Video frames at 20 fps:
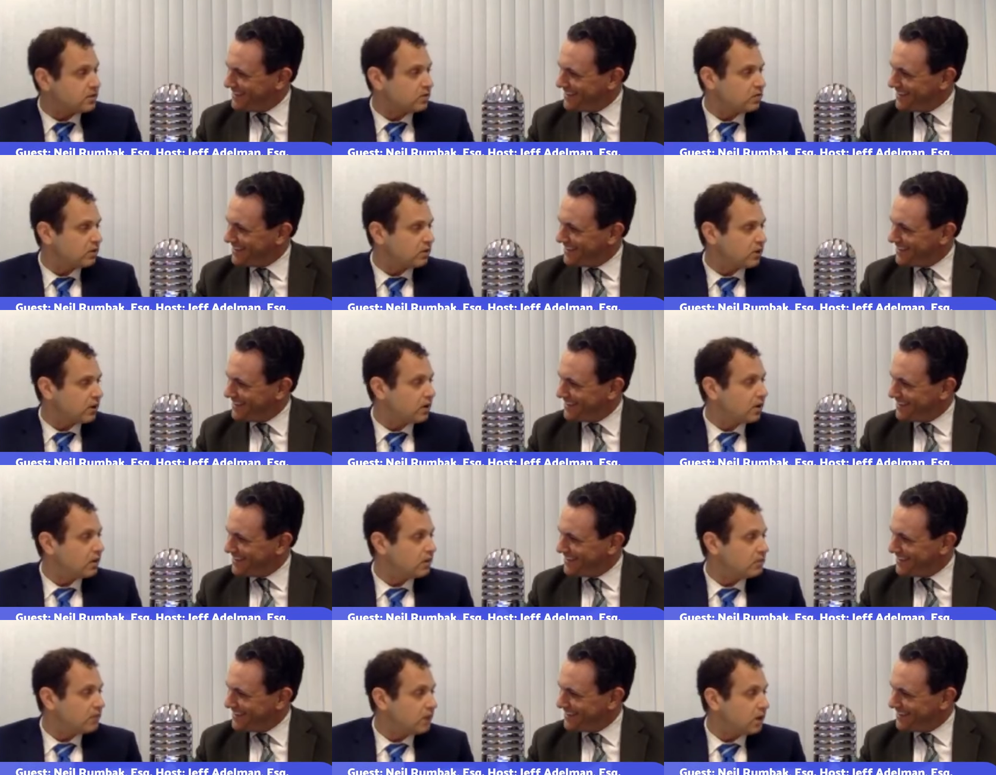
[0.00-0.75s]
Speaker 1: uh,
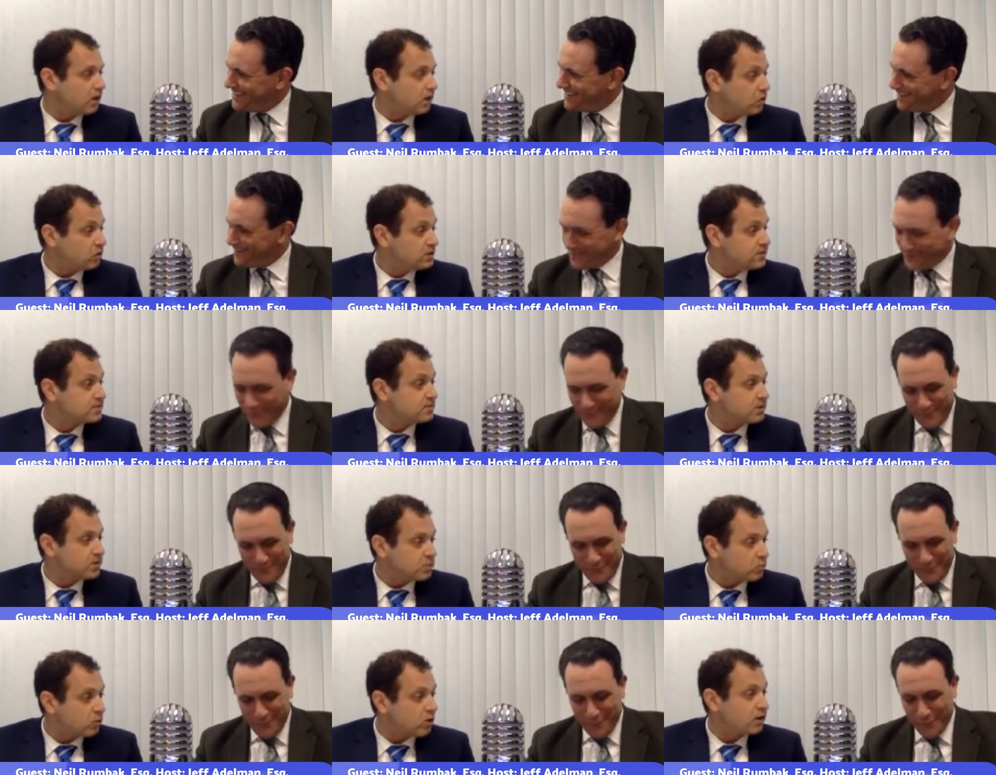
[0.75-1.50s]
uh,
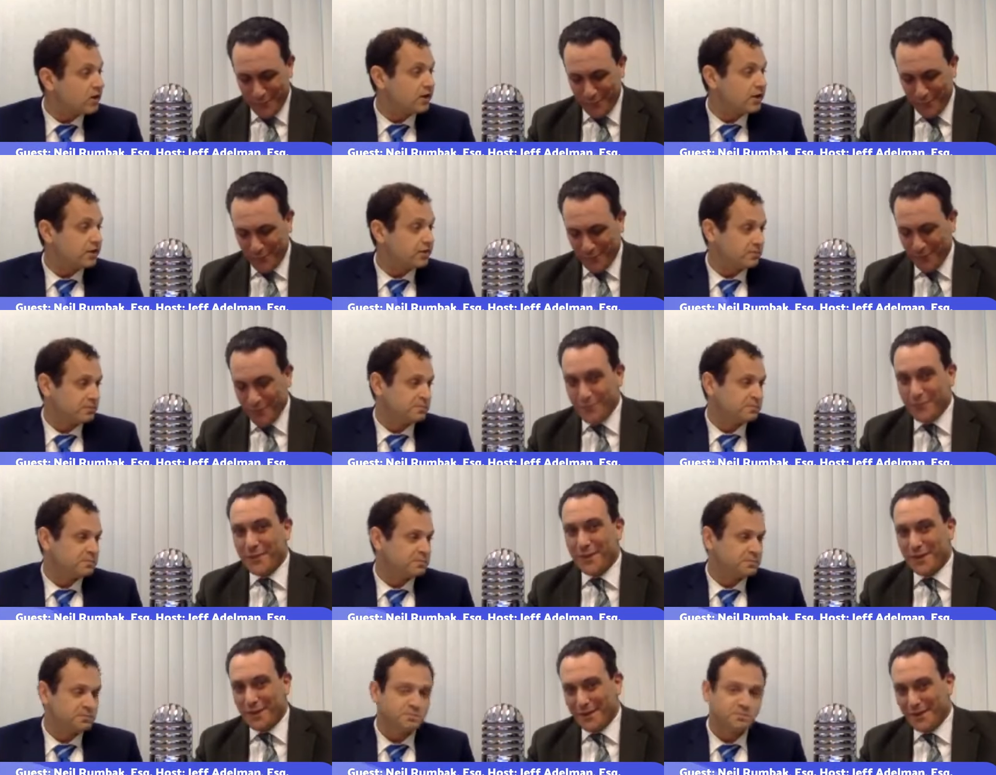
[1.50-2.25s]
Elizabeth Warren,
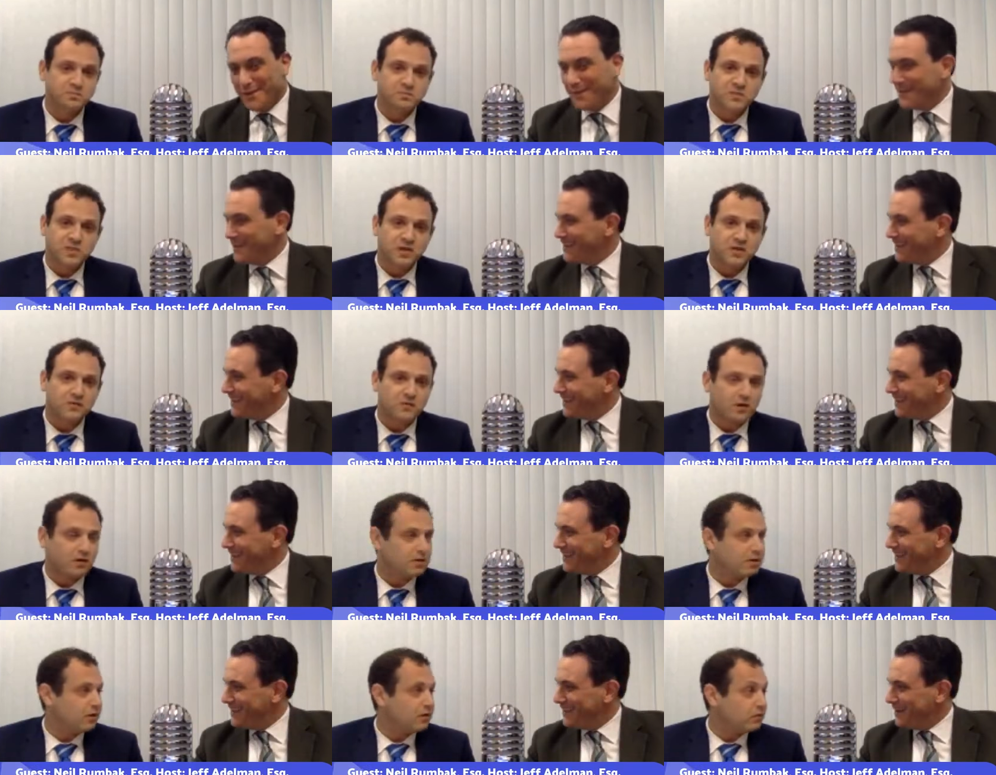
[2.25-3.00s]
of
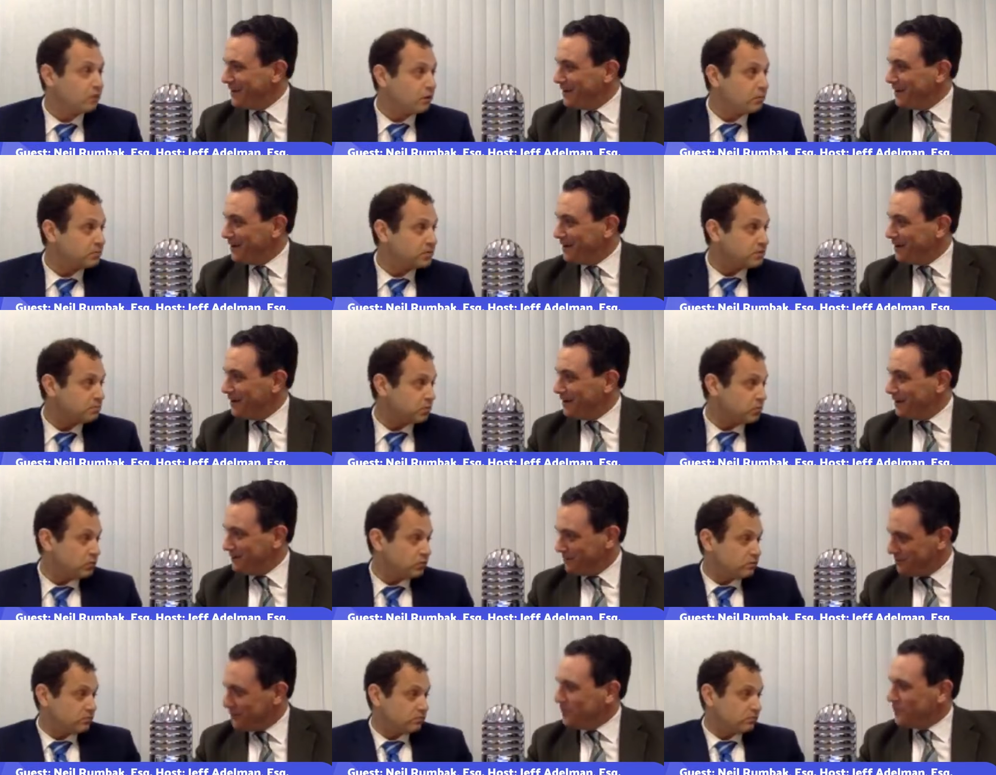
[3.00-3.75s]
all of all
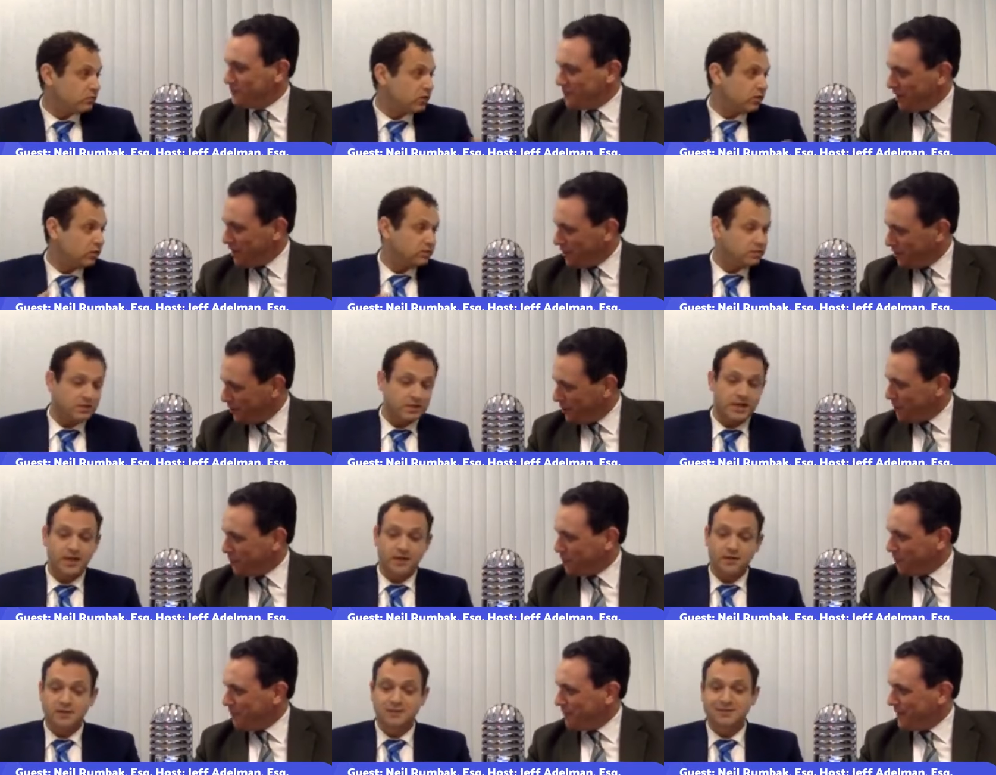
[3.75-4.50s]
people, senator
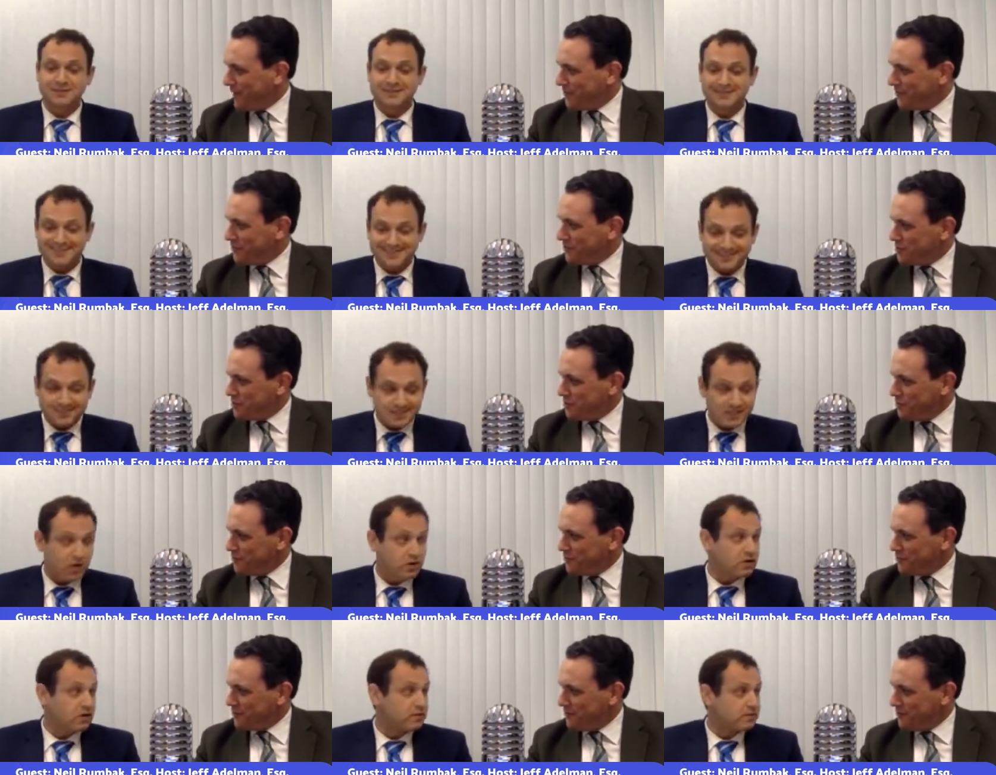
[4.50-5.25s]
from
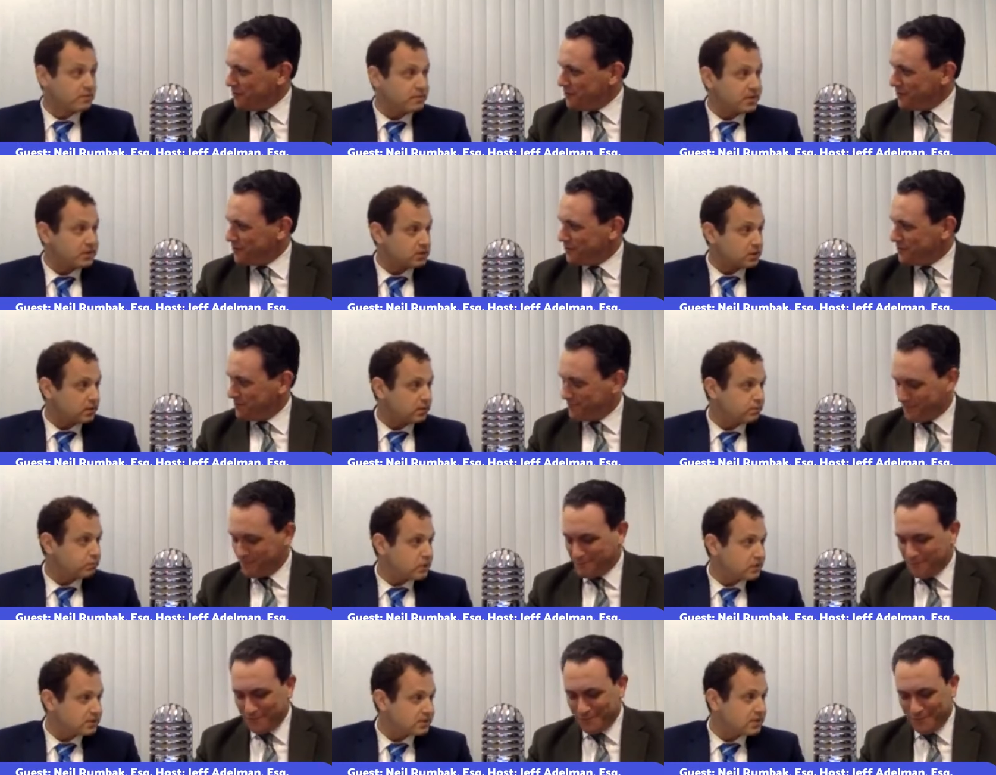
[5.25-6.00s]
Massachusetts, senator from uh,
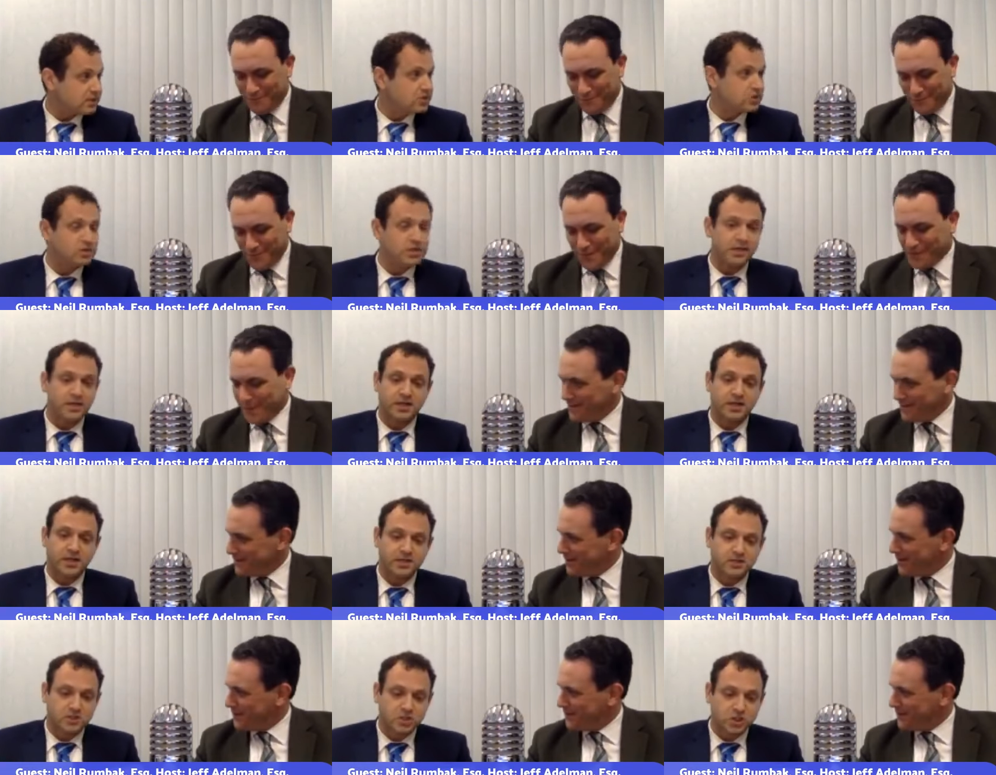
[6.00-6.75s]
presidential
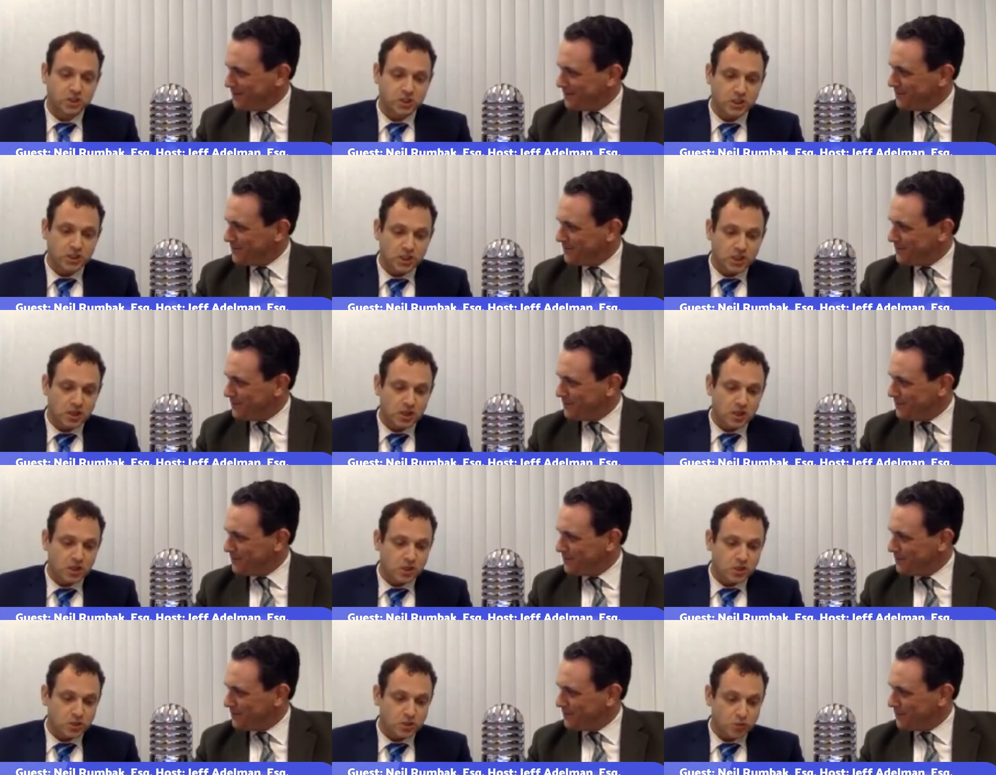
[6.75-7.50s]
candidate. She
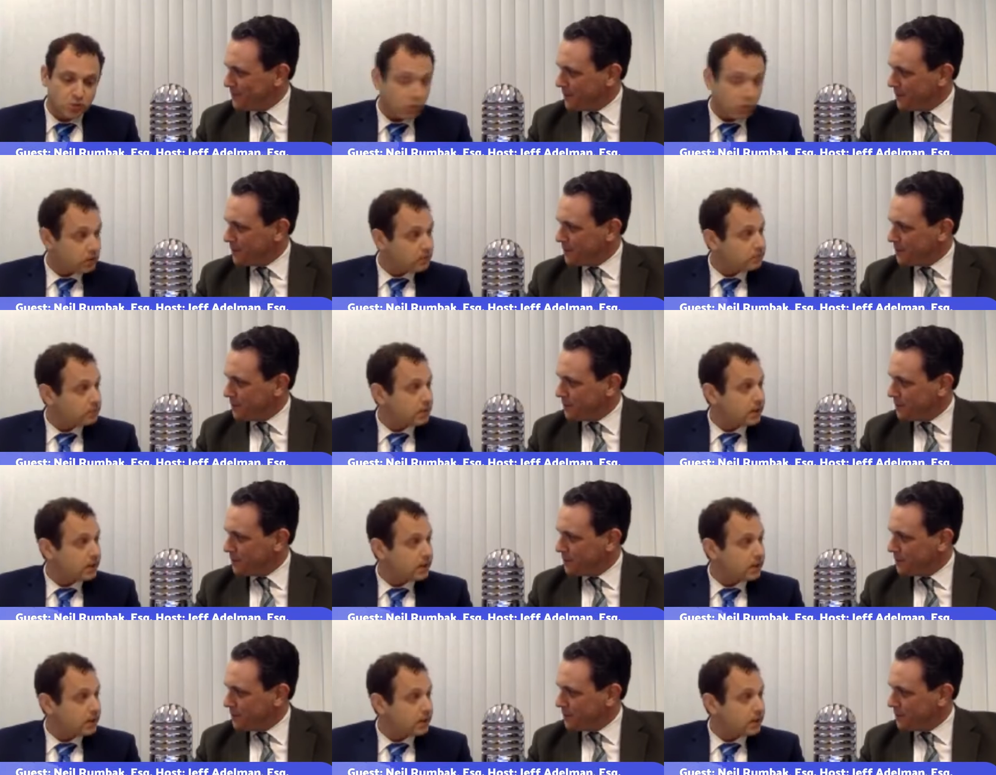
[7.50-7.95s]
she wrote one of